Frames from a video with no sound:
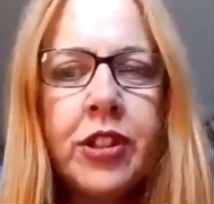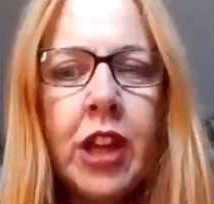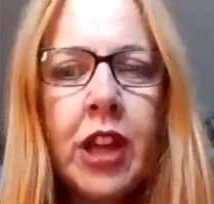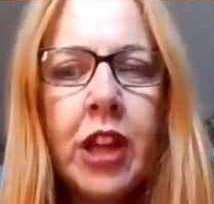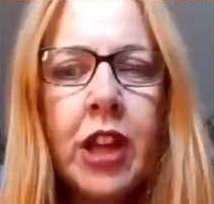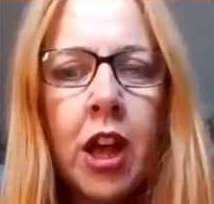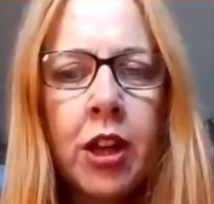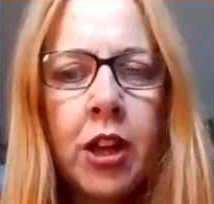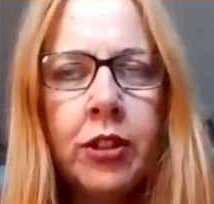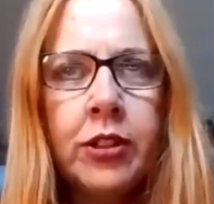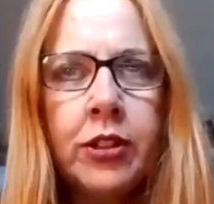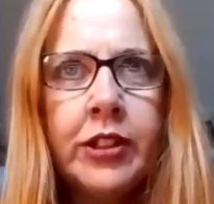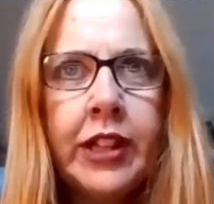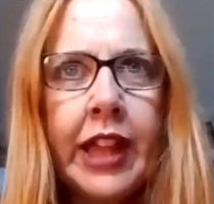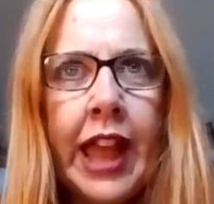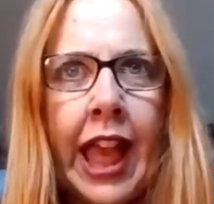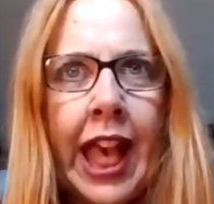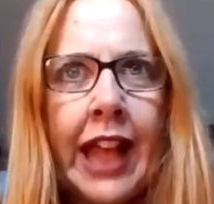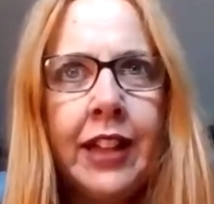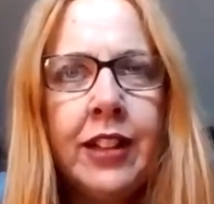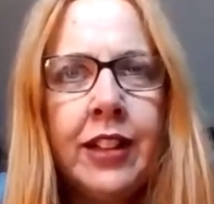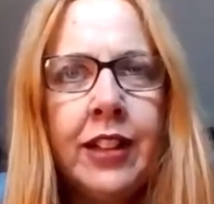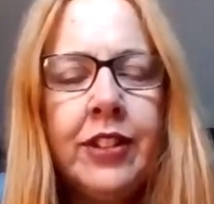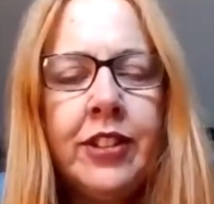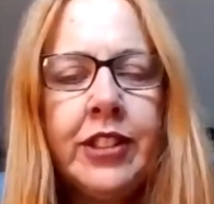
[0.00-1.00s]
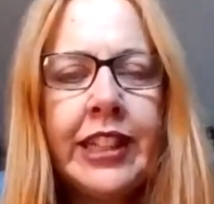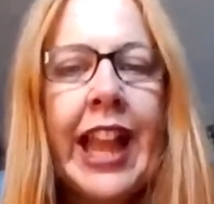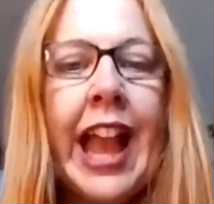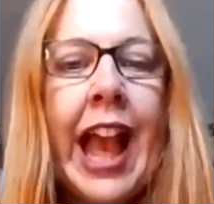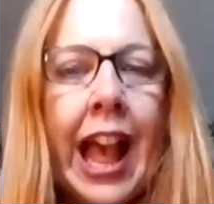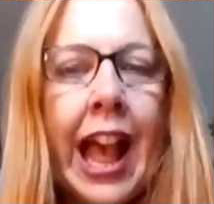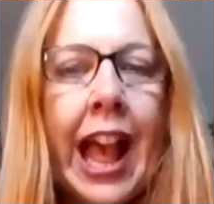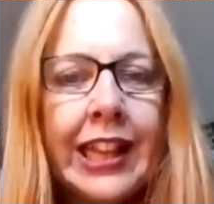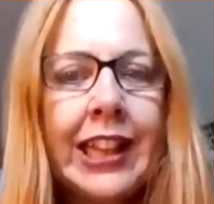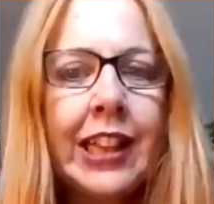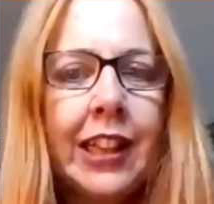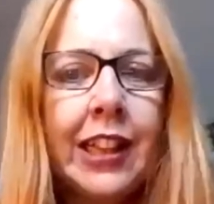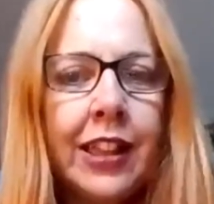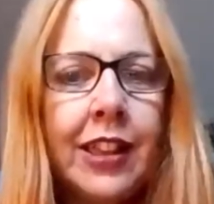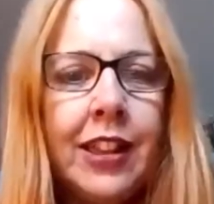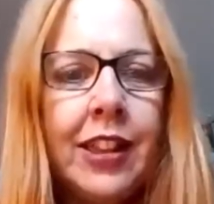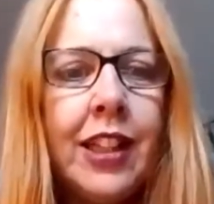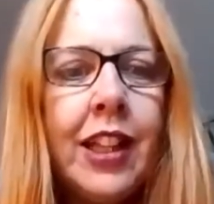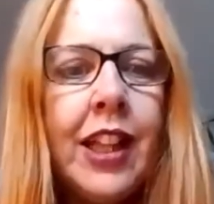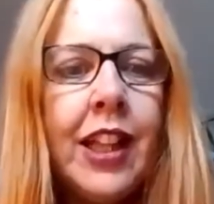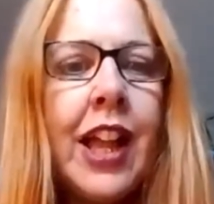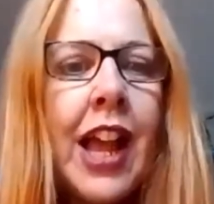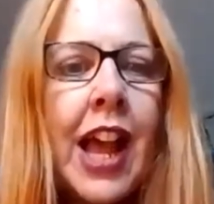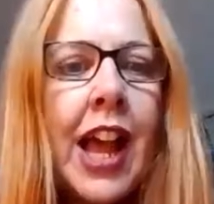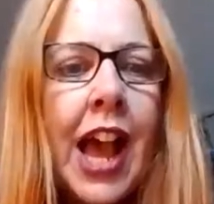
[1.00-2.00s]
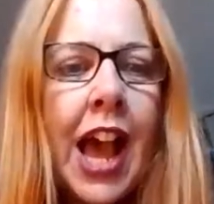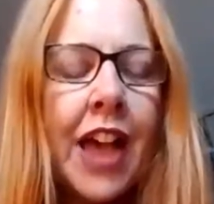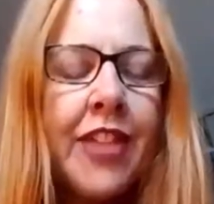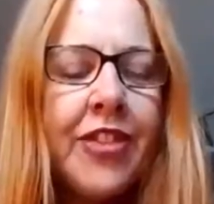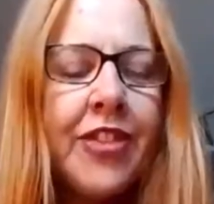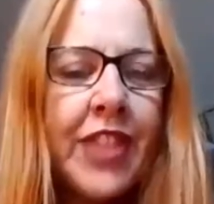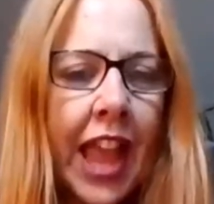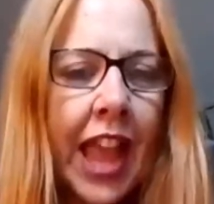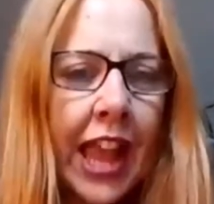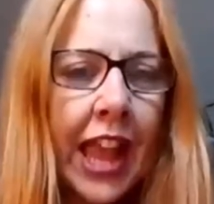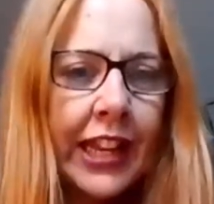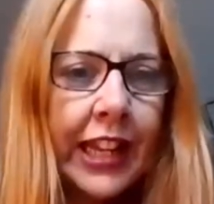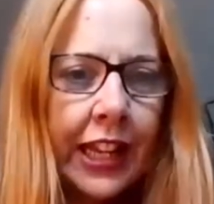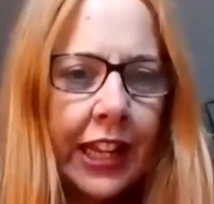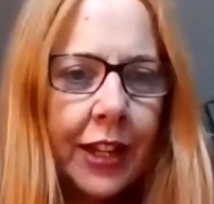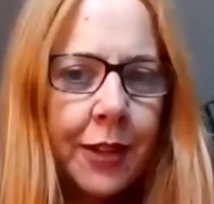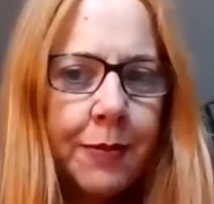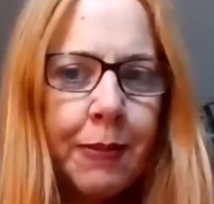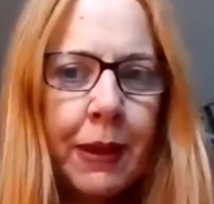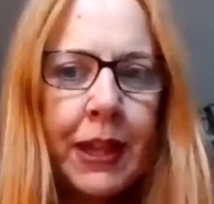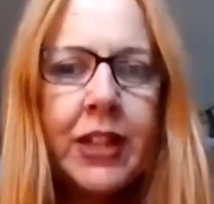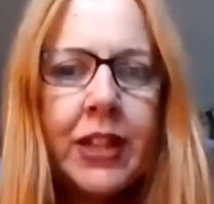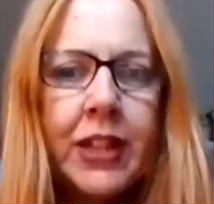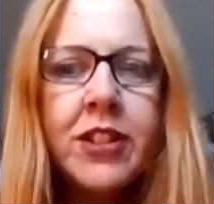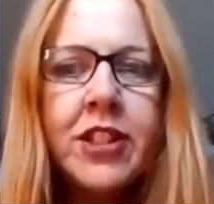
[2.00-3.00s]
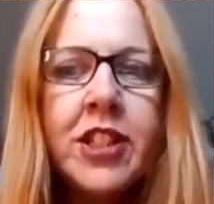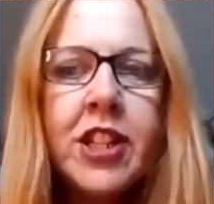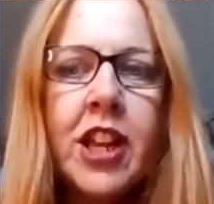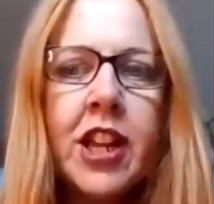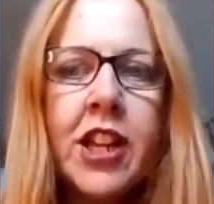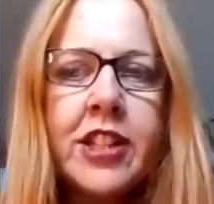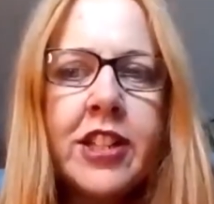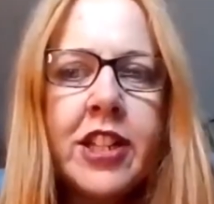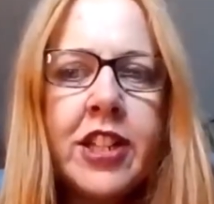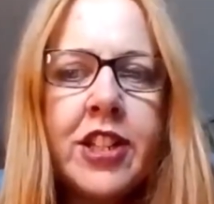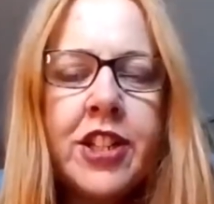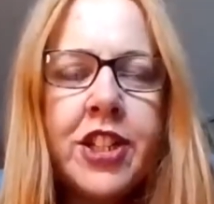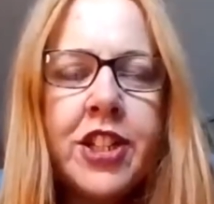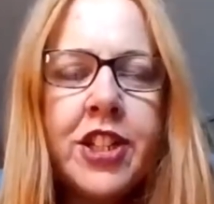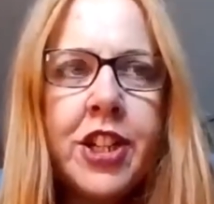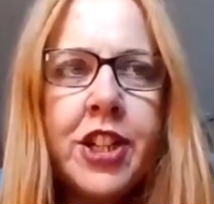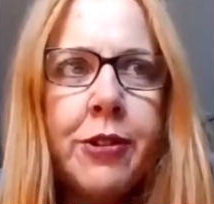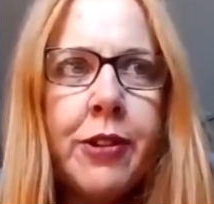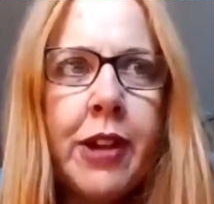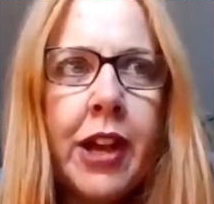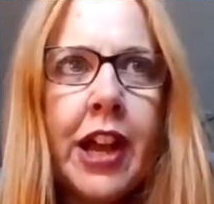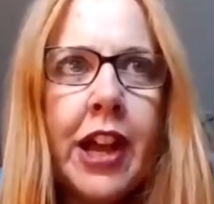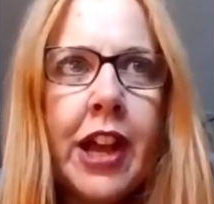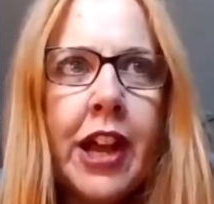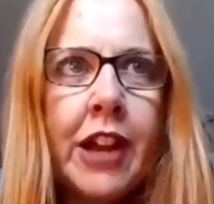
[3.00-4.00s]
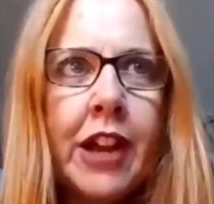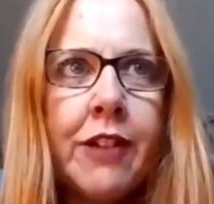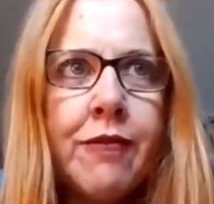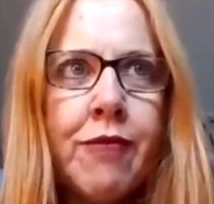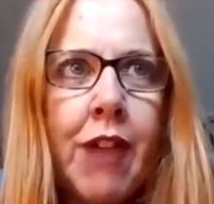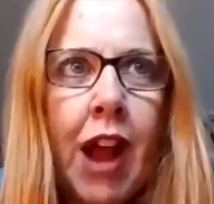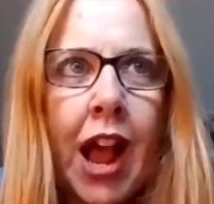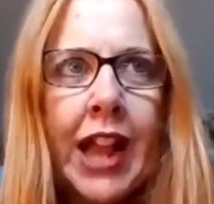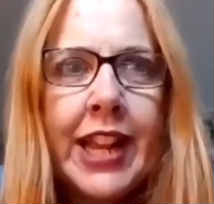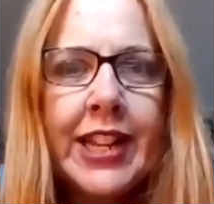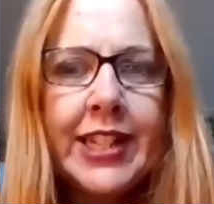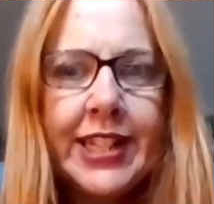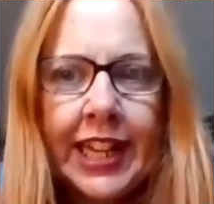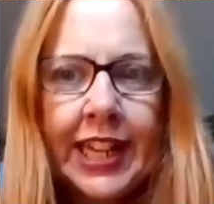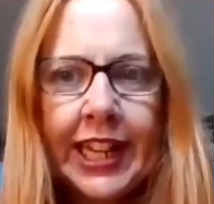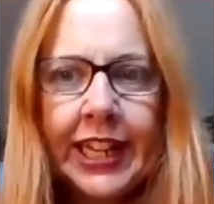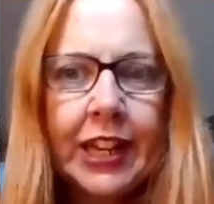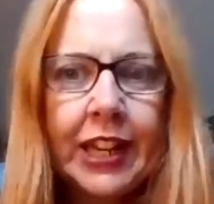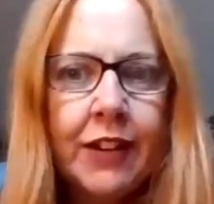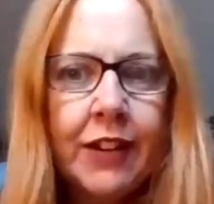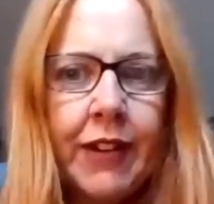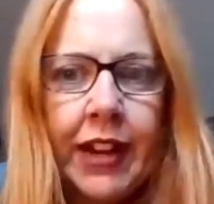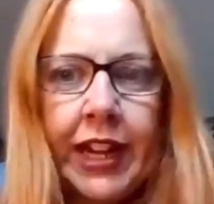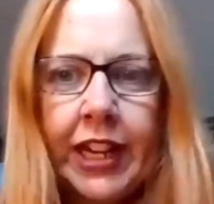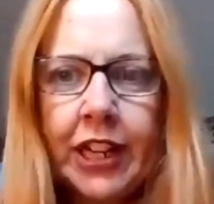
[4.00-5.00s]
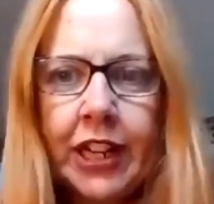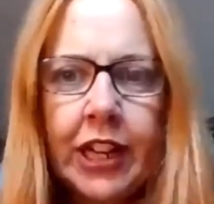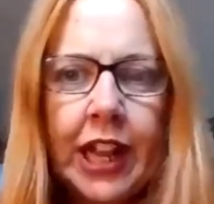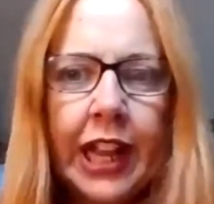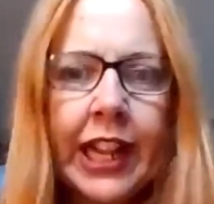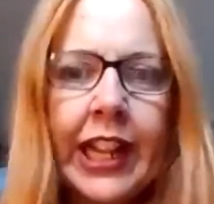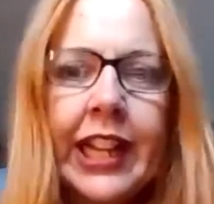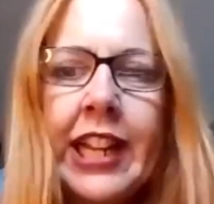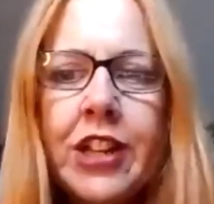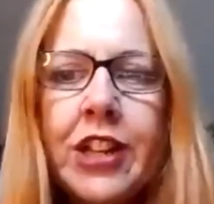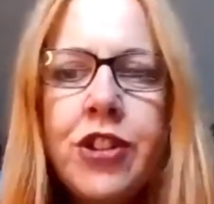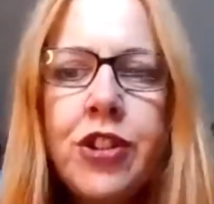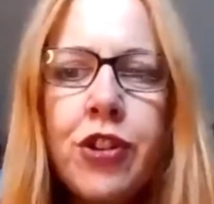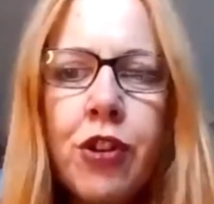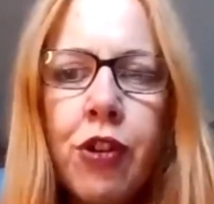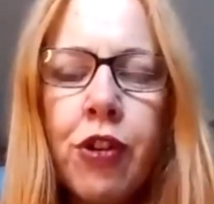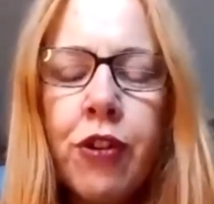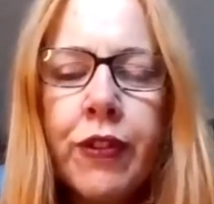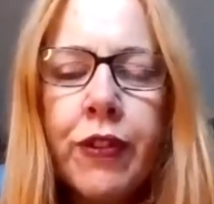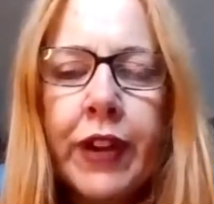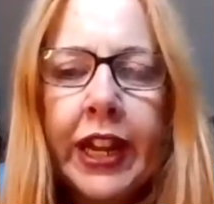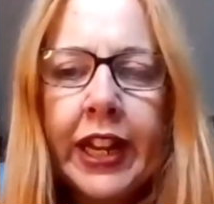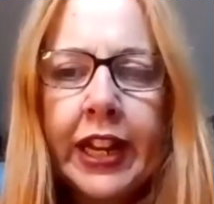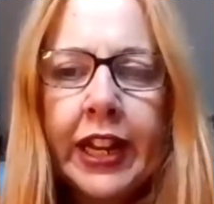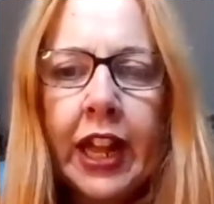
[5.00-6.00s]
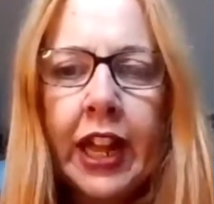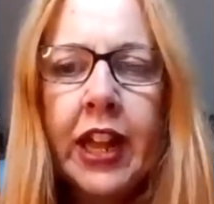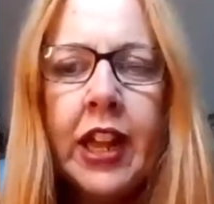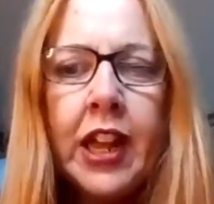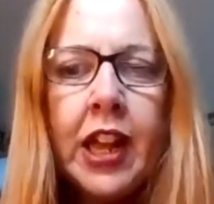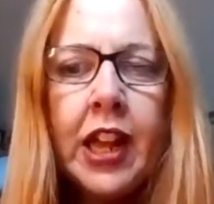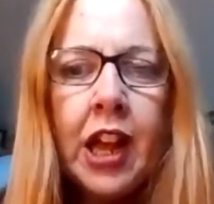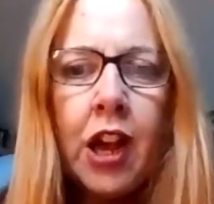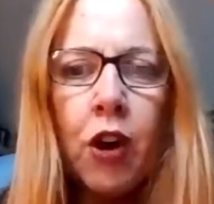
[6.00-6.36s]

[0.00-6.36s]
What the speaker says: held cattle, and then it had been turned into a riding arena, like an indoor arena.